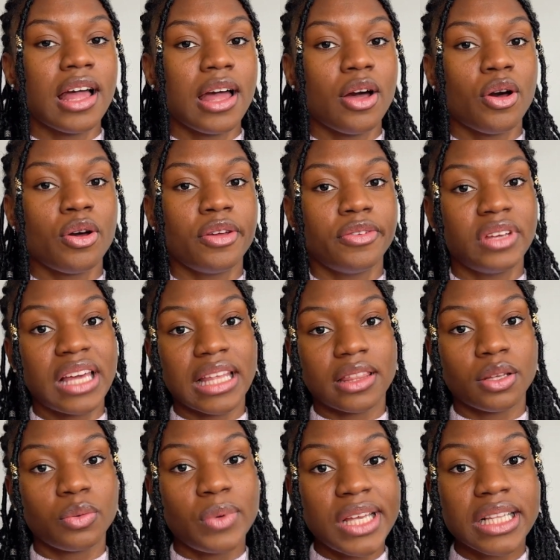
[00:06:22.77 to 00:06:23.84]
if you get
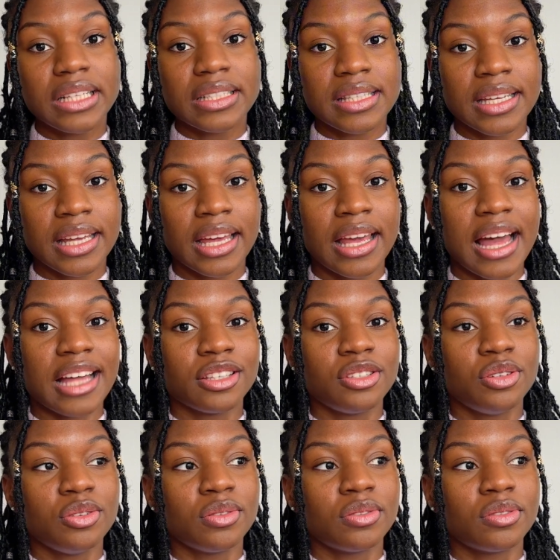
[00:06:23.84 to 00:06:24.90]
the weekly ticket and
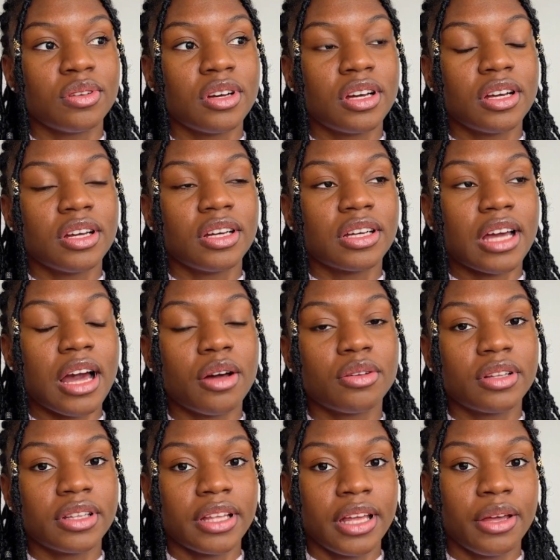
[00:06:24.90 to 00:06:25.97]
you
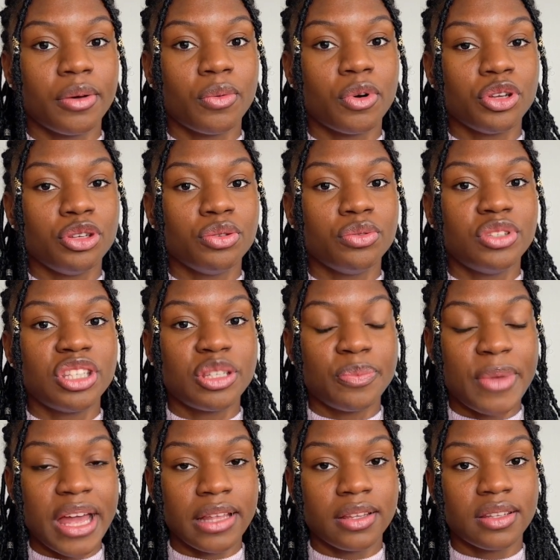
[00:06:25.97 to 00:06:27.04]
calculate what you would
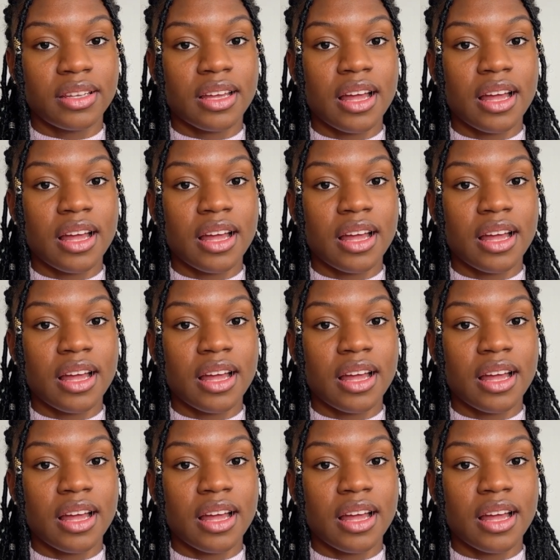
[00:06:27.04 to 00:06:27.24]
spend